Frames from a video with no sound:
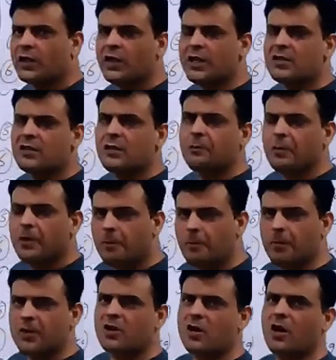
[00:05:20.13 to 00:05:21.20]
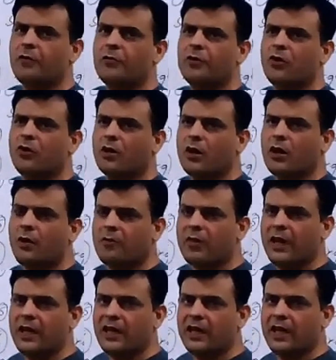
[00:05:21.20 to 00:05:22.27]
is the purpose of your
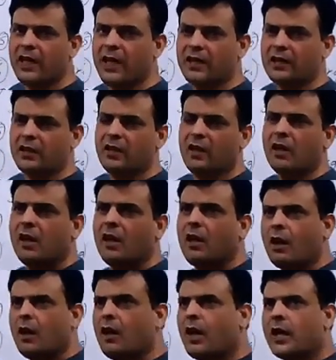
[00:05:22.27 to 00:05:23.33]
writing a letter? I